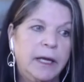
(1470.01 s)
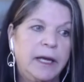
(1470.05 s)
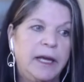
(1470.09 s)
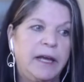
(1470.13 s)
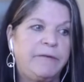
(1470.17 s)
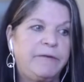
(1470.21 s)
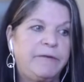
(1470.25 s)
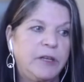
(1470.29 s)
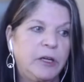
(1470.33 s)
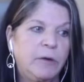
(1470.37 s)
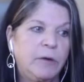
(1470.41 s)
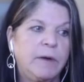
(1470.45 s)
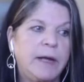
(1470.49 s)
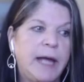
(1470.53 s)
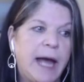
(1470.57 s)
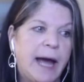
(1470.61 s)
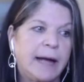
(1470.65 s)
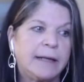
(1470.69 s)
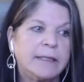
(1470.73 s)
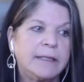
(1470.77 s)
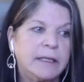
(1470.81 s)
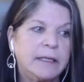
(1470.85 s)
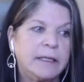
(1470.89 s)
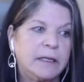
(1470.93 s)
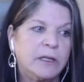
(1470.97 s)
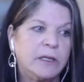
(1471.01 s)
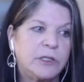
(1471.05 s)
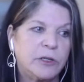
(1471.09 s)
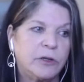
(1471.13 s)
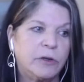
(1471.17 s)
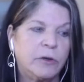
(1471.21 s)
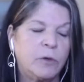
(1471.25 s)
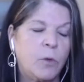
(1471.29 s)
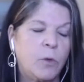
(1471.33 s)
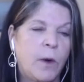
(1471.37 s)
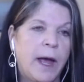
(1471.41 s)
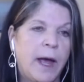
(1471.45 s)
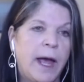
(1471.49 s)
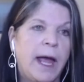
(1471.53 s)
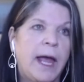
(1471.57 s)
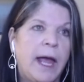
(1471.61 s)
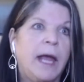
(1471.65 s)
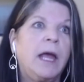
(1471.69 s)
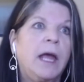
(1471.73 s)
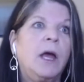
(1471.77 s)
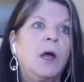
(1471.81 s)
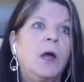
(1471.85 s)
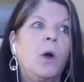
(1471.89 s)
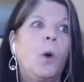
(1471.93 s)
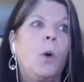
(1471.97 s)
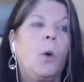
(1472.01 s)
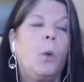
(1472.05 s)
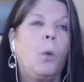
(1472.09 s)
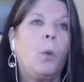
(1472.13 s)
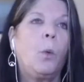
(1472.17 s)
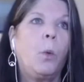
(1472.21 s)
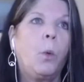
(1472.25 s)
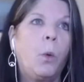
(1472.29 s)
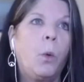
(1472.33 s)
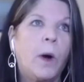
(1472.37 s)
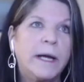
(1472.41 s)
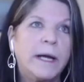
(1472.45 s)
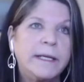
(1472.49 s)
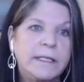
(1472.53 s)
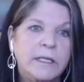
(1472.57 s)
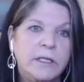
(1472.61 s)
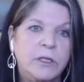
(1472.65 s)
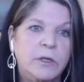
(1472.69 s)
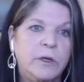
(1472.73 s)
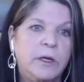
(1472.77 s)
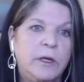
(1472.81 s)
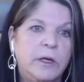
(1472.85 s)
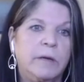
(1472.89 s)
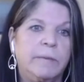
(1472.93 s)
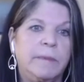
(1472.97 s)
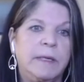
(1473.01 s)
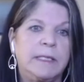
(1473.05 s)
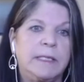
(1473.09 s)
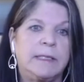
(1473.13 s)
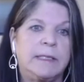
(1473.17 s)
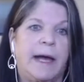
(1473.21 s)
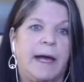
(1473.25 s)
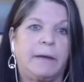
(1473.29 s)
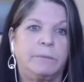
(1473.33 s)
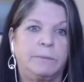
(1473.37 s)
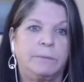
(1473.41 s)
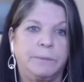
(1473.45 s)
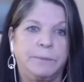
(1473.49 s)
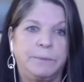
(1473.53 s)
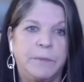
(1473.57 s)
if they're reacting in a certain way, what did you hear me say?